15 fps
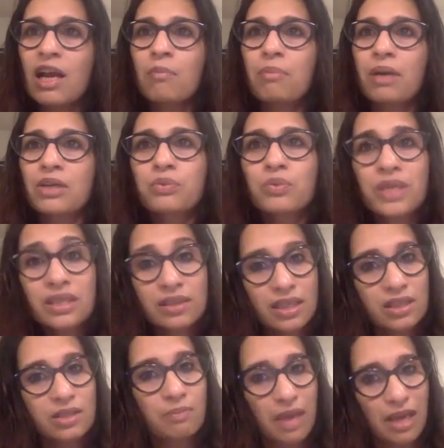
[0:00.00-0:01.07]
But with
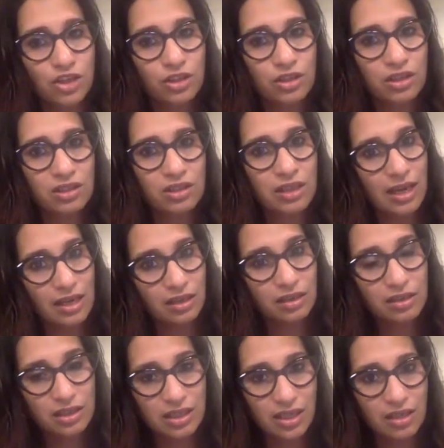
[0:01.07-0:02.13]
these measures and
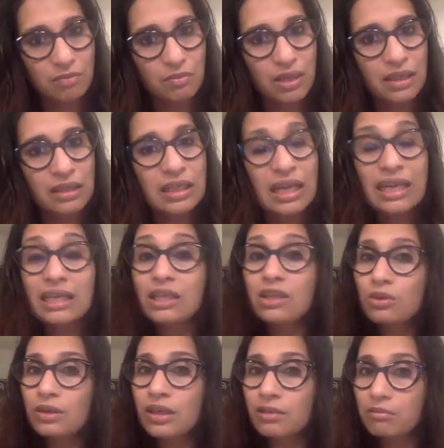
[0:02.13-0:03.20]
containment, you
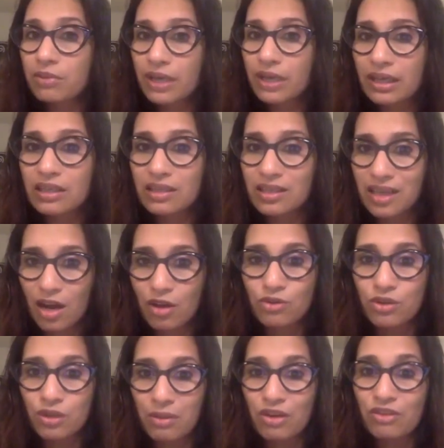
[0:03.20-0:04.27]
can bring it down
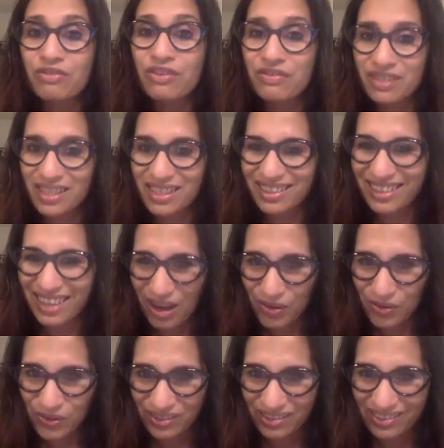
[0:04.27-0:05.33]
to about
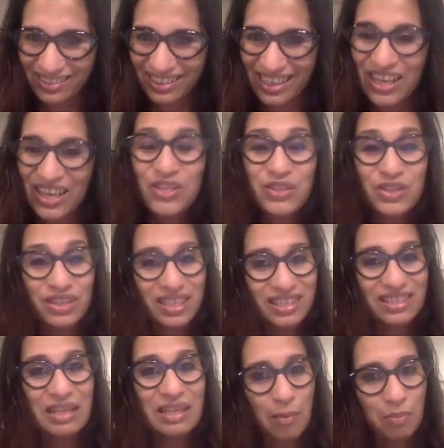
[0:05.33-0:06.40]
15,000. So these
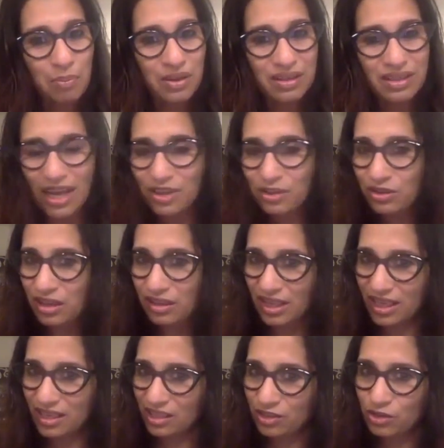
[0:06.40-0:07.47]
numbers, I do not
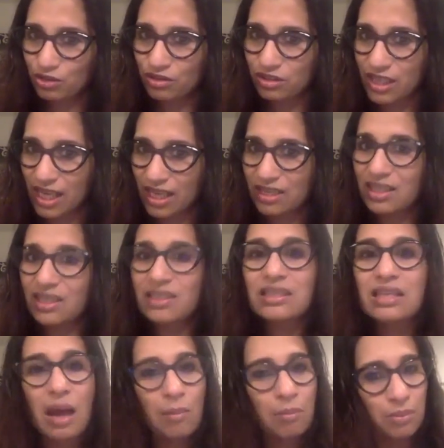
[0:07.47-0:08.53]
think you should take these
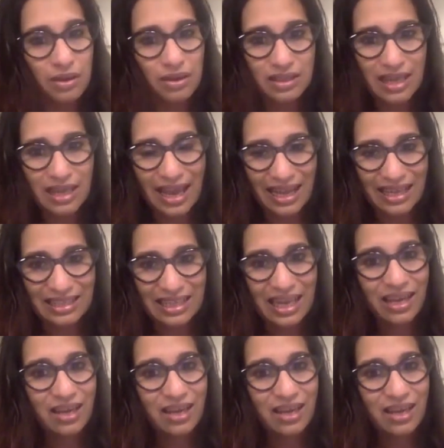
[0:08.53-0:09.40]
numbers as